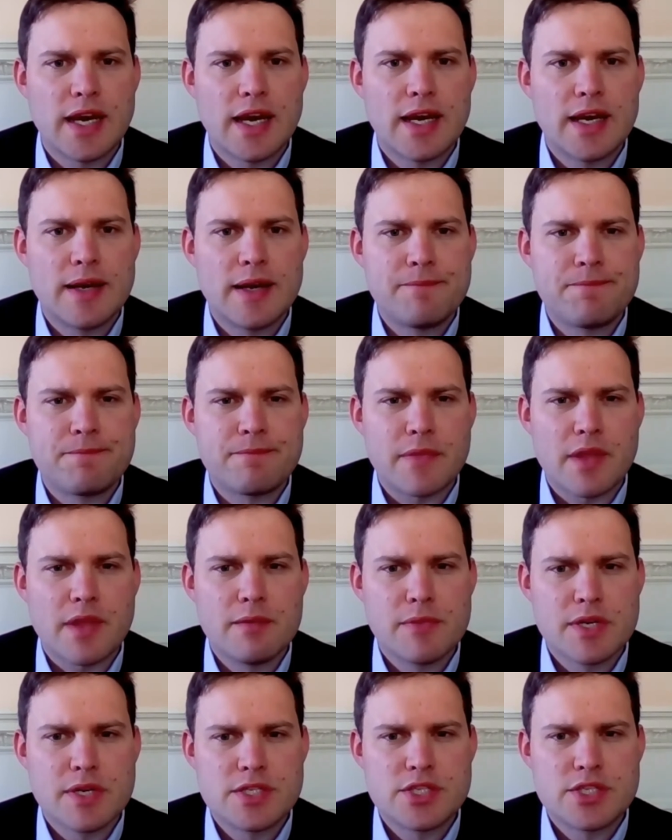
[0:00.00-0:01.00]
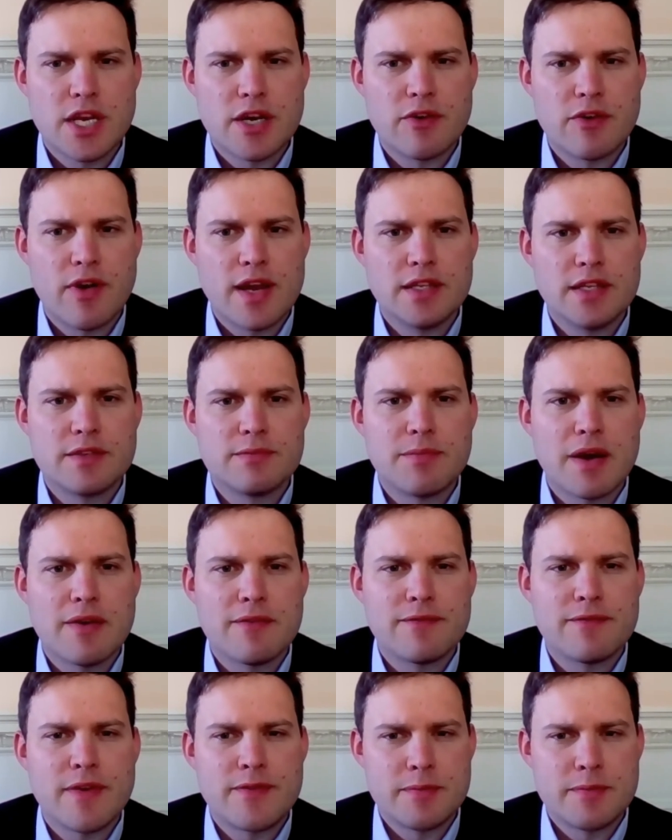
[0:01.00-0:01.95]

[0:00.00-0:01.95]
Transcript: It must generate about